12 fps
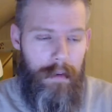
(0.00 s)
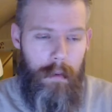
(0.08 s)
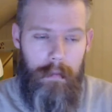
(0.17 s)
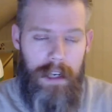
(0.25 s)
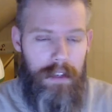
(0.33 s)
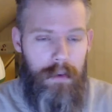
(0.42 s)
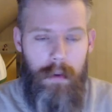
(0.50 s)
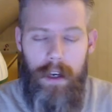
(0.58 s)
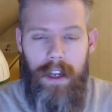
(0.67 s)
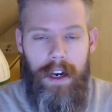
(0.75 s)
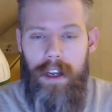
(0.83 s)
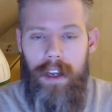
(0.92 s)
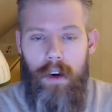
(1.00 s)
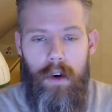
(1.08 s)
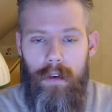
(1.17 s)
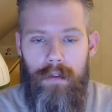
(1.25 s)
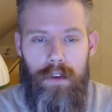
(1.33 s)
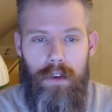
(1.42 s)
best way that I know
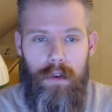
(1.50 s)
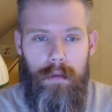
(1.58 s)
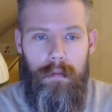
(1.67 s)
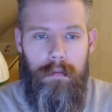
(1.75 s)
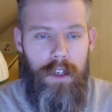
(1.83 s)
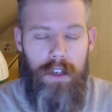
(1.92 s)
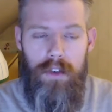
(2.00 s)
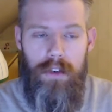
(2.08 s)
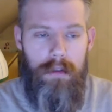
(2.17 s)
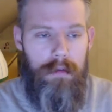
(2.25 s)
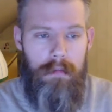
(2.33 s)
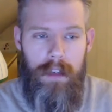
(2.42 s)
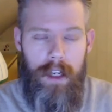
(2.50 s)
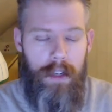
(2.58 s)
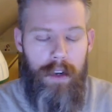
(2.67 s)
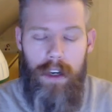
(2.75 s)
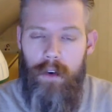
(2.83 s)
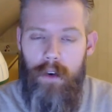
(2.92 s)
of to just get
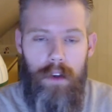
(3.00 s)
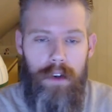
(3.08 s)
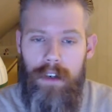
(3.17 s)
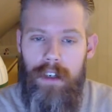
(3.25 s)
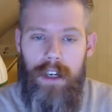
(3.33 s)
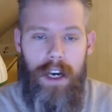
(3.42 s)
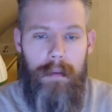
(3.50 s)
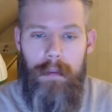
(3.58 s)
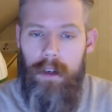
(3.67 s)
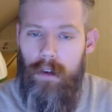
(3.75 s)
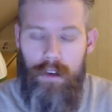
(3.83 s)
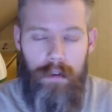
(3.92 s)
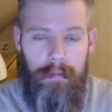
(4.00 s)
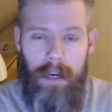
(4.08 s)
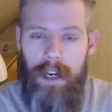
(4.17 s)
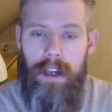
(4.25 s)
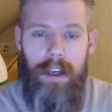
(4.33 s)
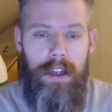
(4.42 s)
rid of all your time and all your
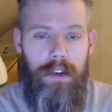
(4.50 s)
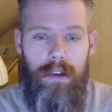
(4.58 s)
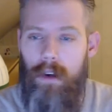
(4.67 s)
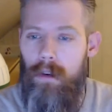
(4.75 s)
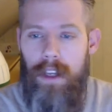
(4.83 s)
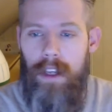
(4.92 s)
money, and you don't need